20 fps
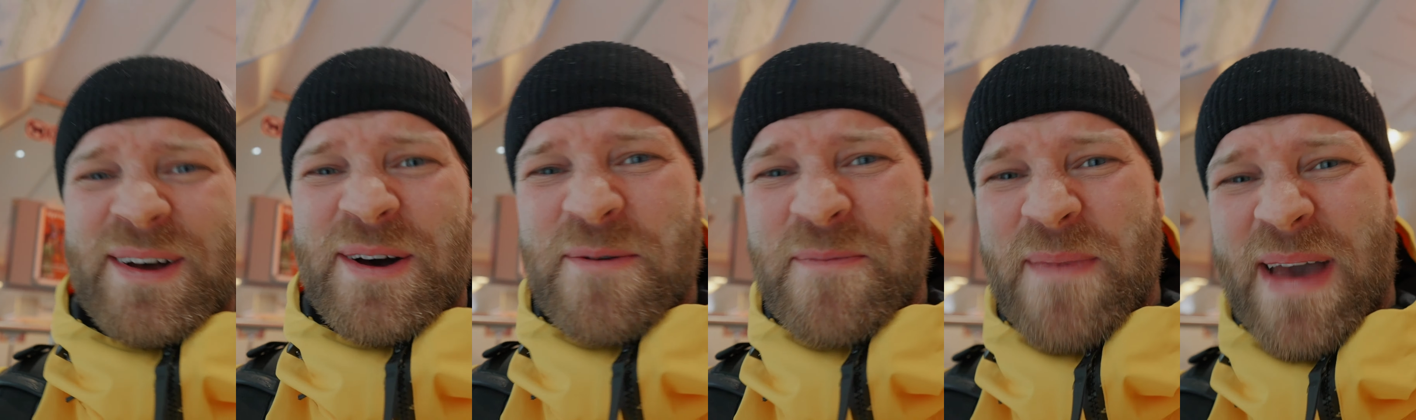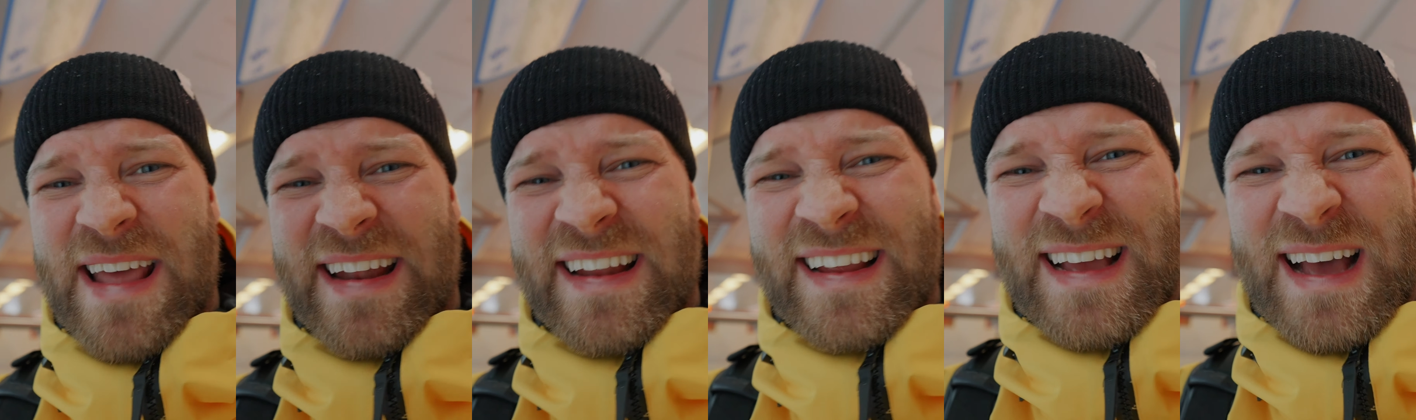Oh
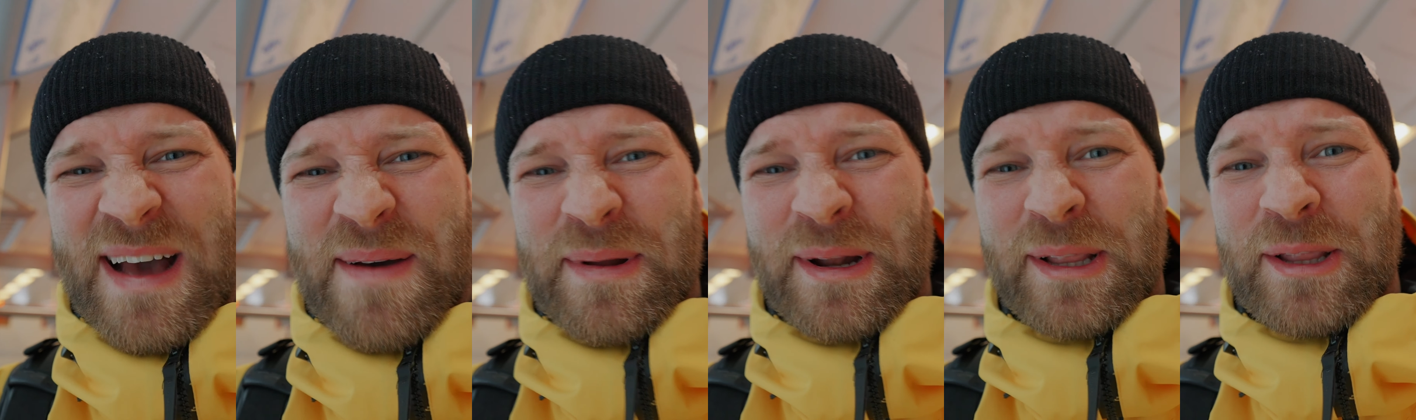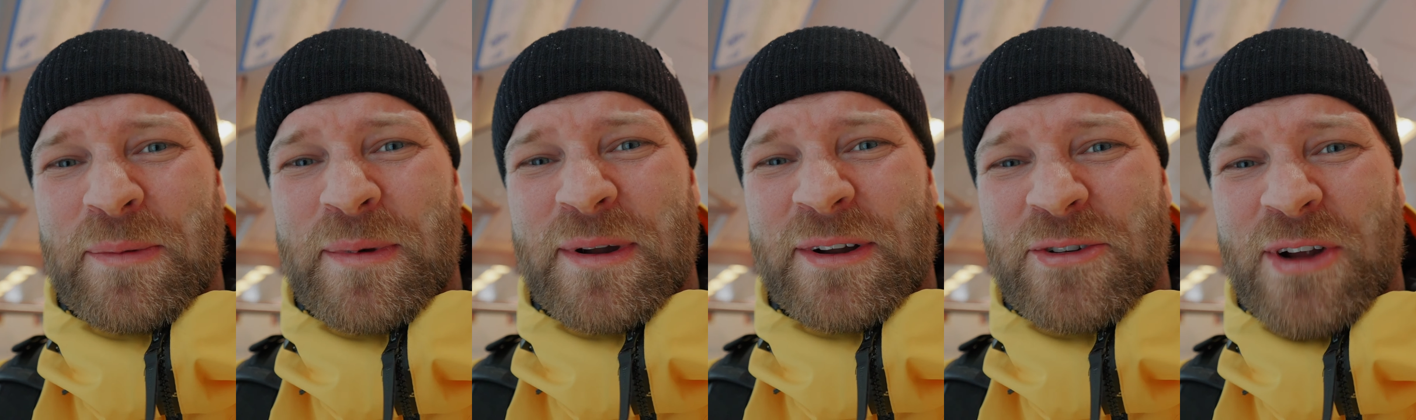man, I'm in a
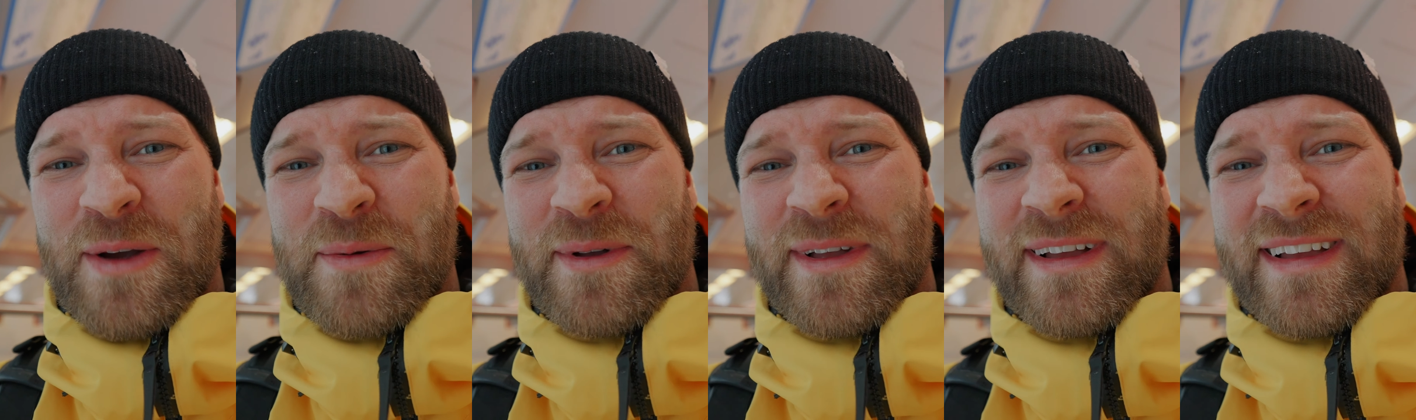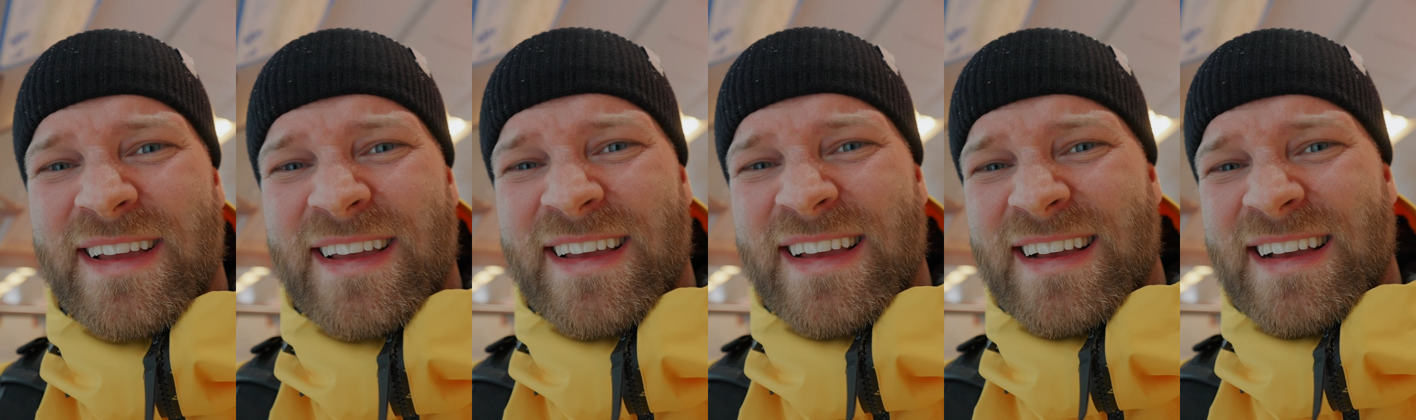little bit of trouble.
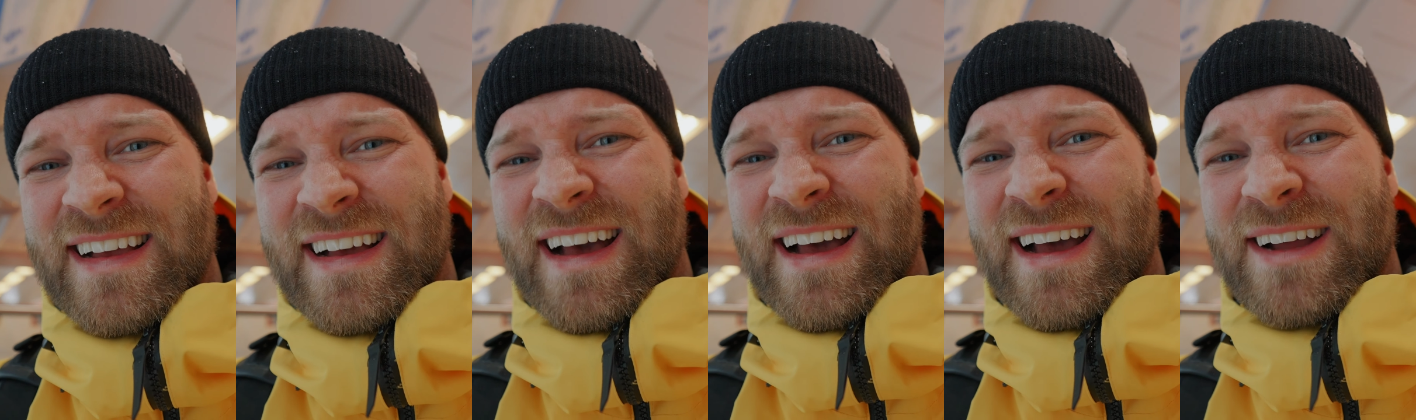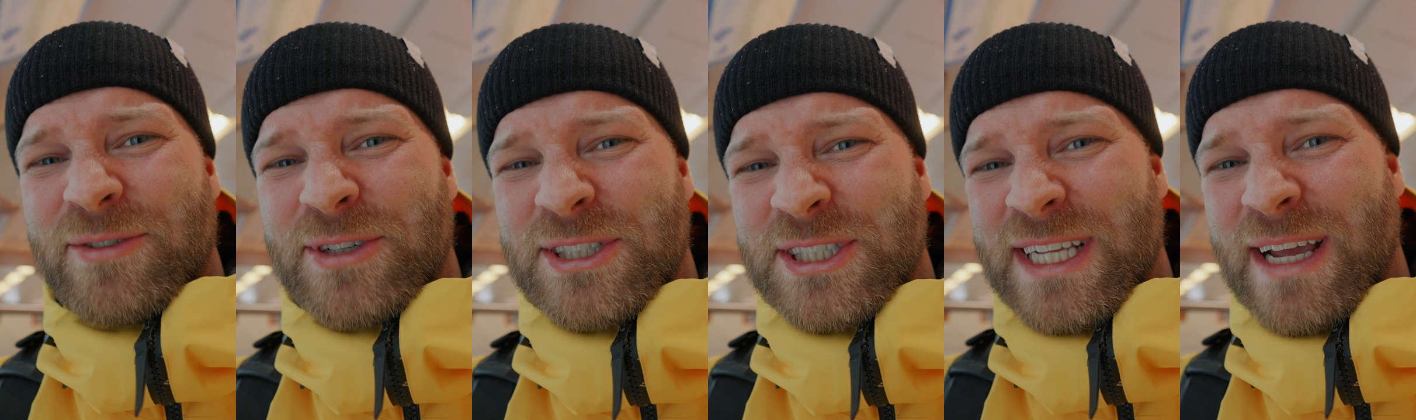
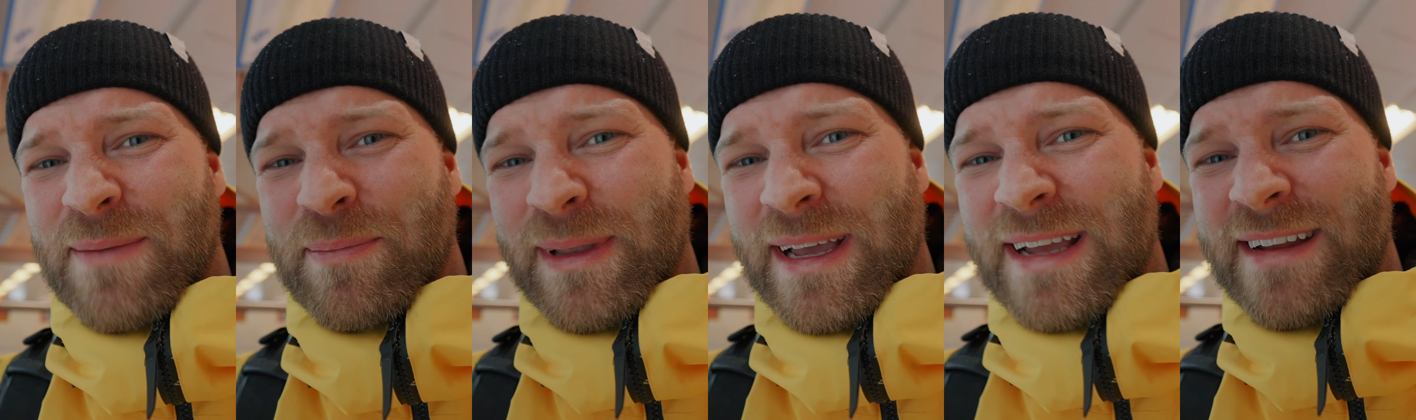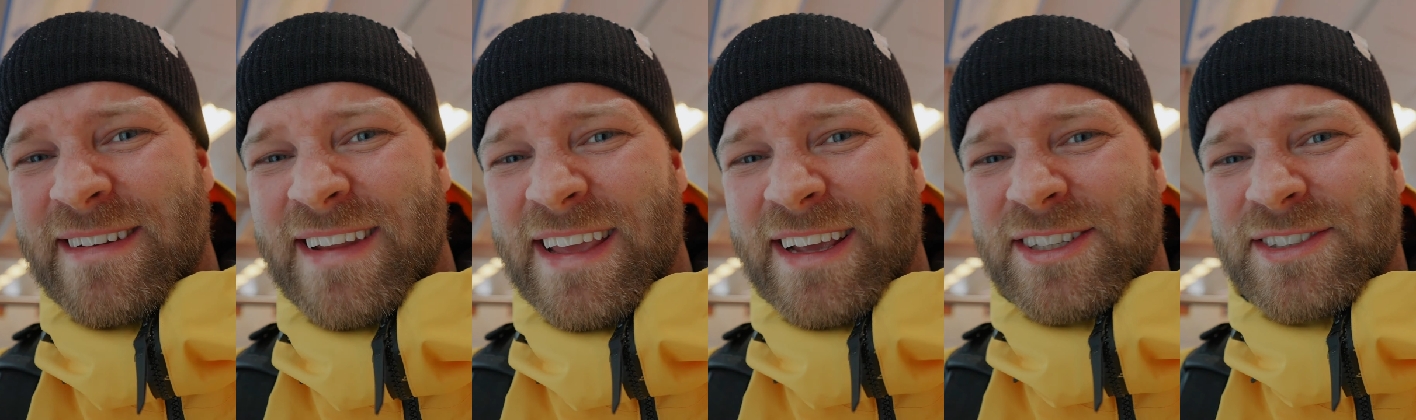Originally, I
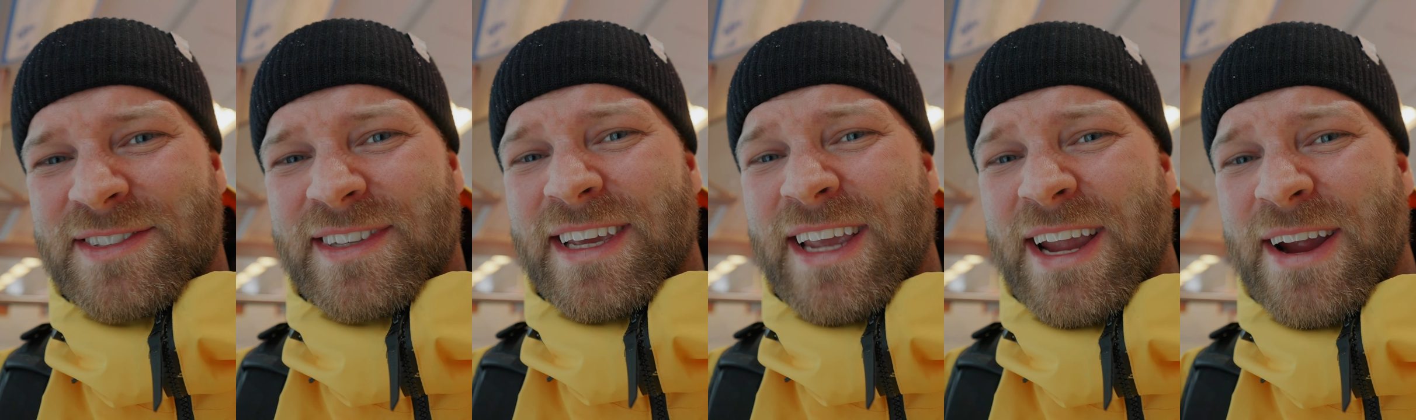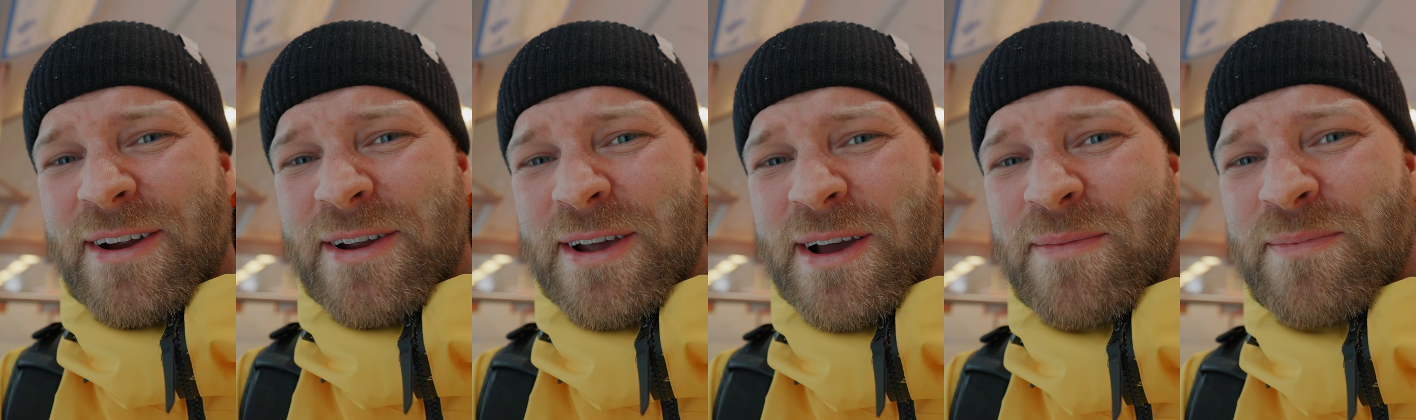planned to take just a
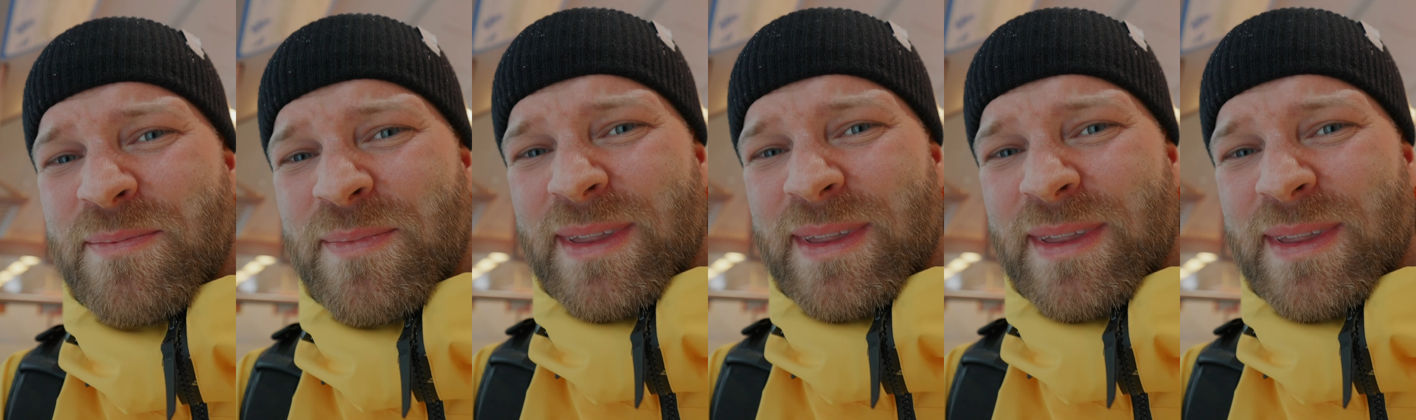carry-on,